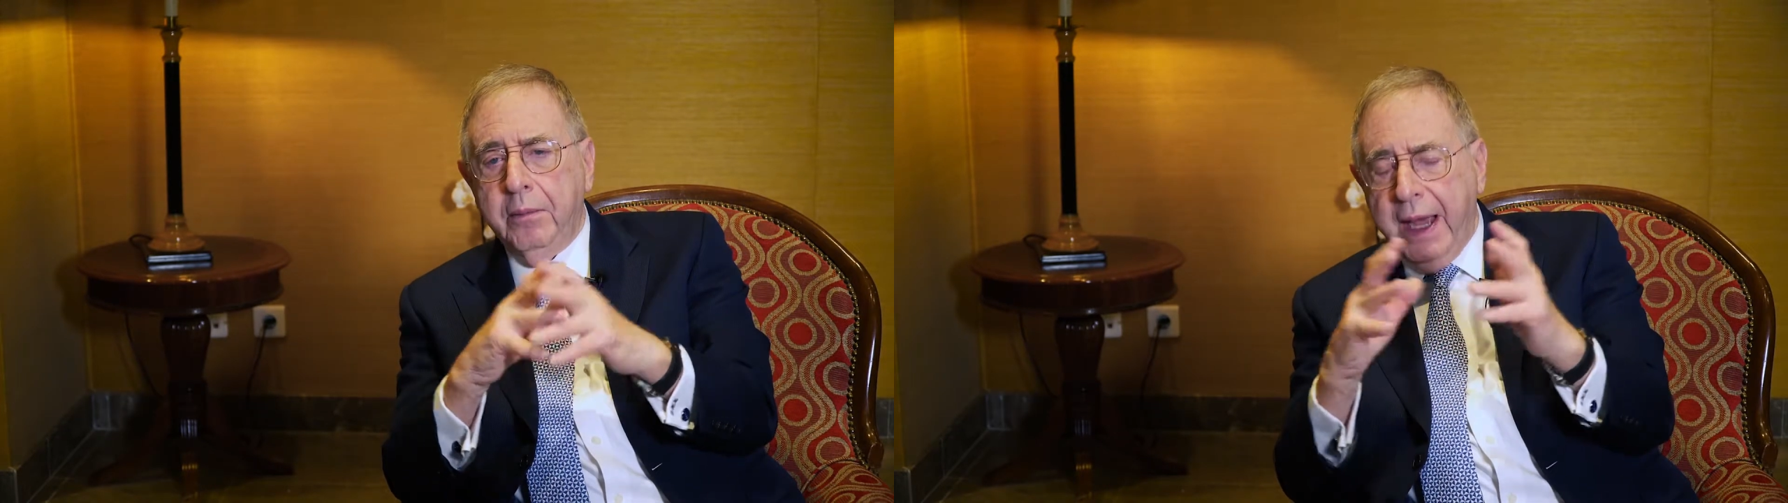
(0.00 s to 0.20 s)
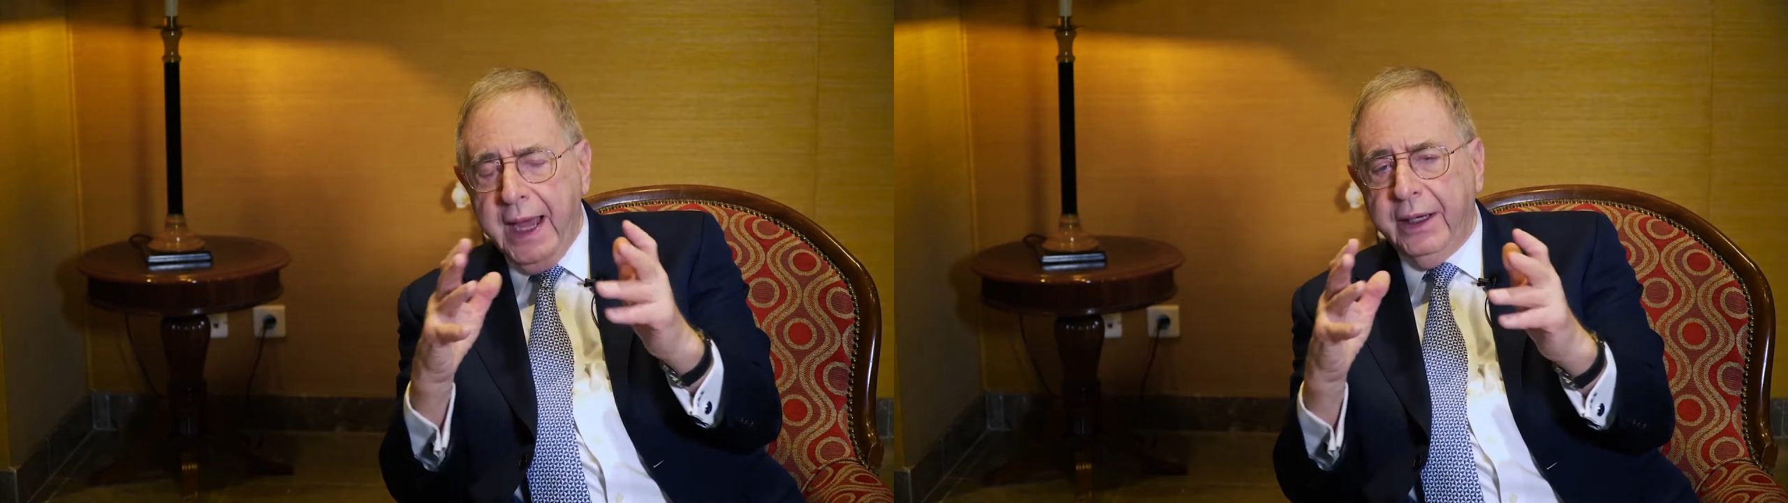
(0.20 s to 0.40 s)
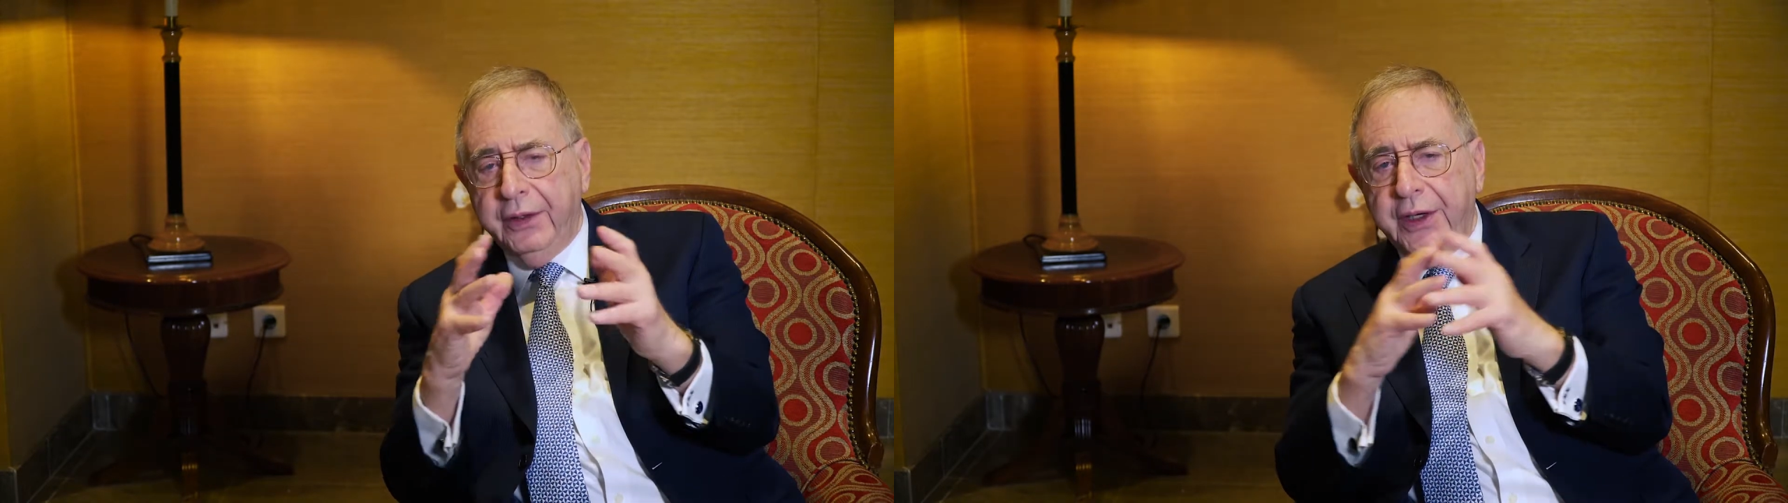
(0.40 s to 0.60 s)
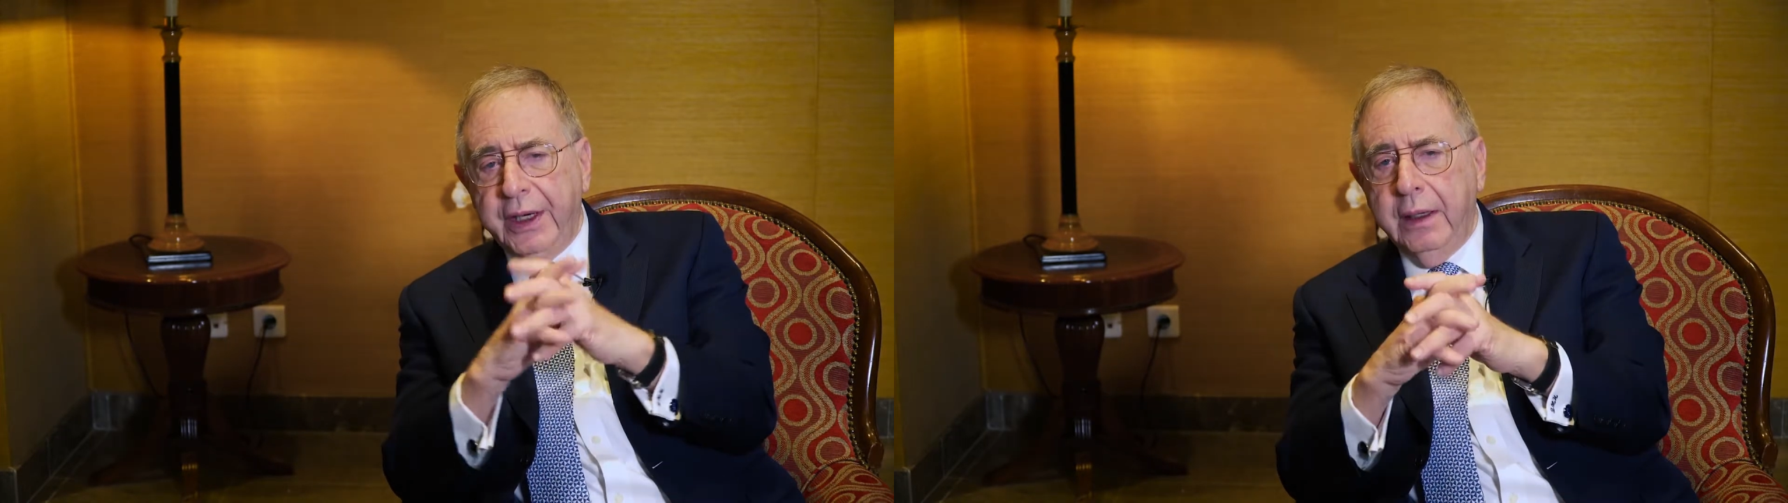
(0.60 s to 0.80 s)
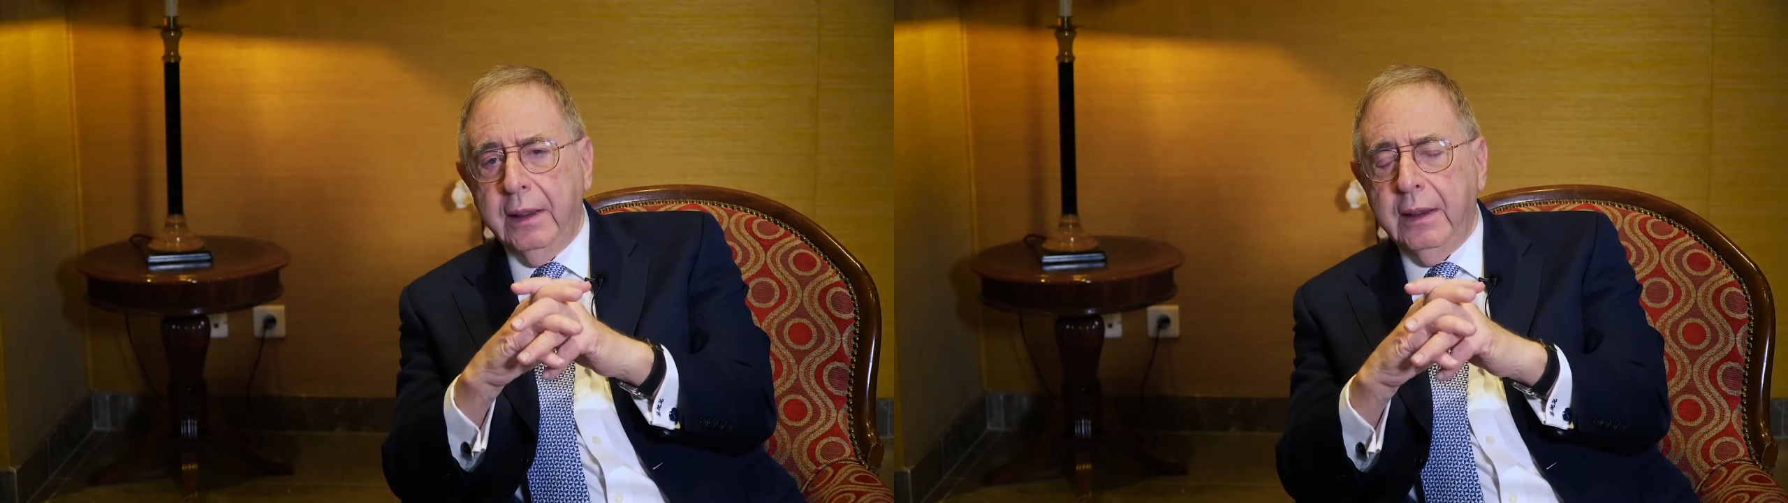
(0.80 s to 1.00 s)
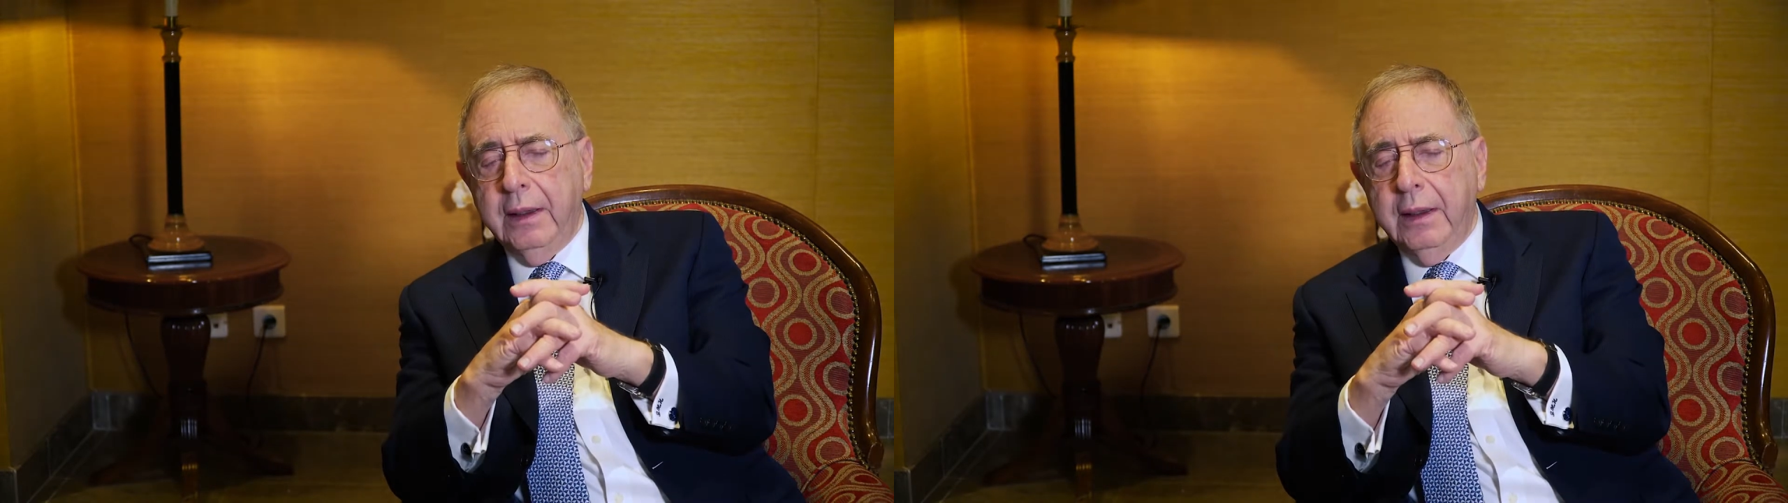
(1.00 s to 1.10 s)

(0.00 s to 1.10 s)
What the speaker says: packaging,